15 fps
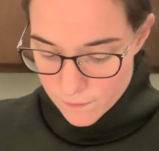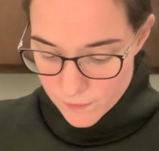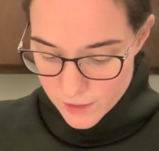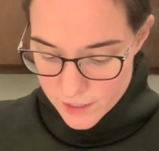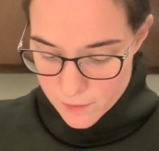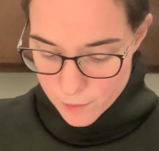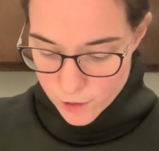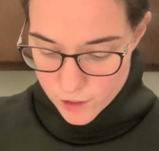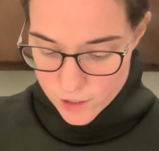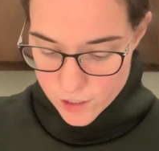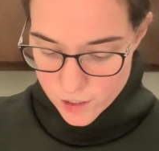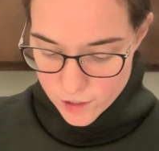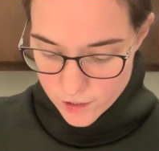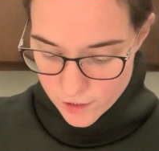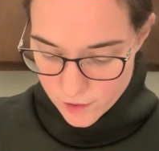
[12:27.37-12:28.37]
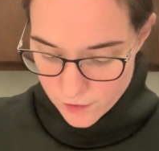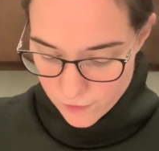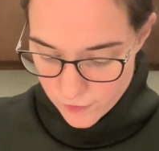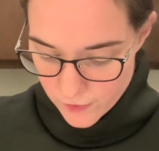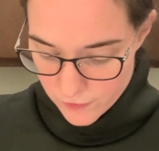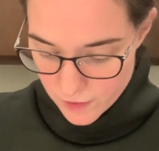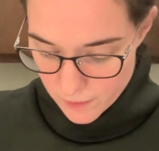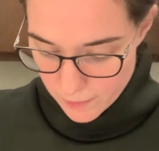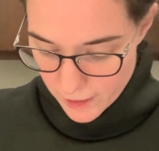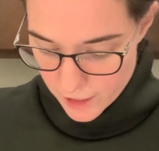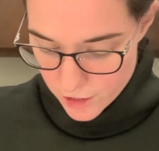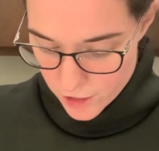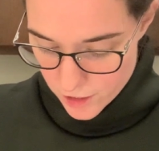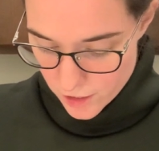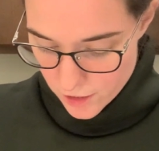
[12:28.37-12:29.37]
this book took 50
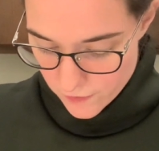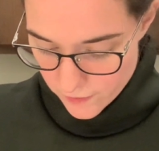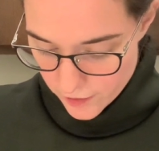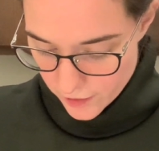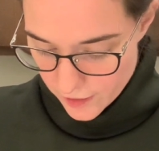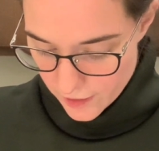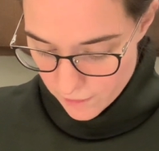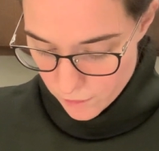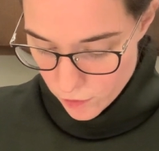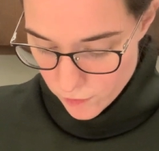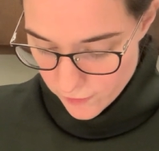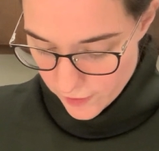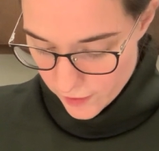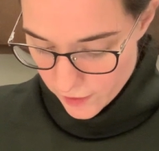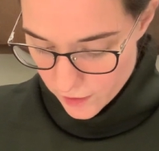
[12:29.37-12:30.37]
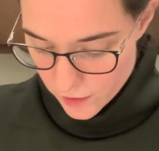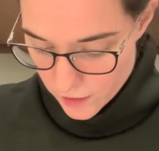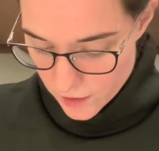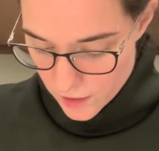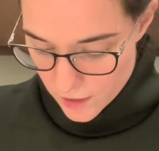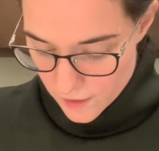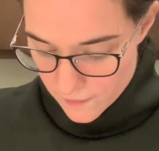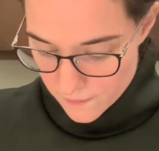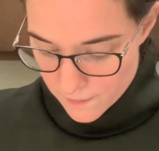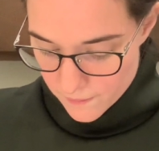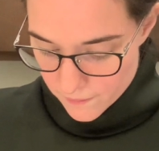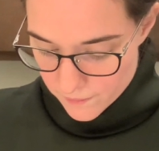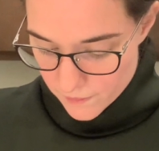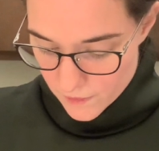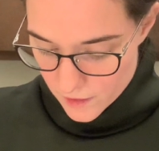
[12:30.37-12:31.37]
pages to really get moving,
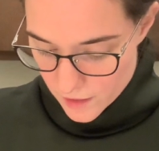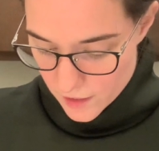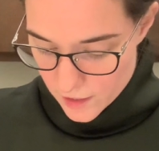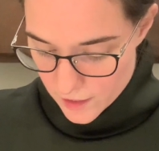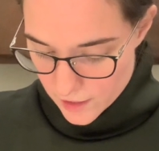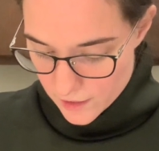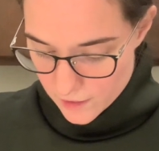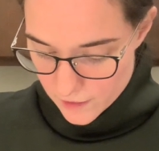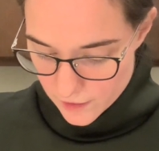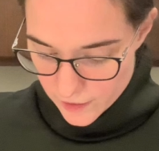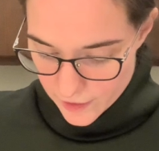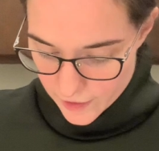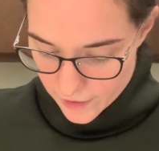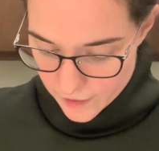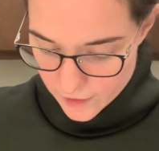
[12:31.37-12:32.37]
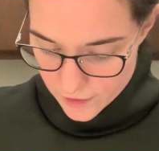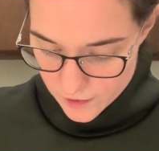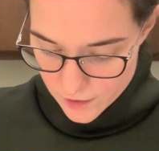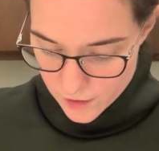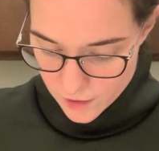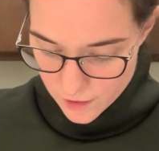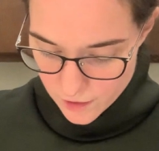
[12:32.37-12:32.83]
and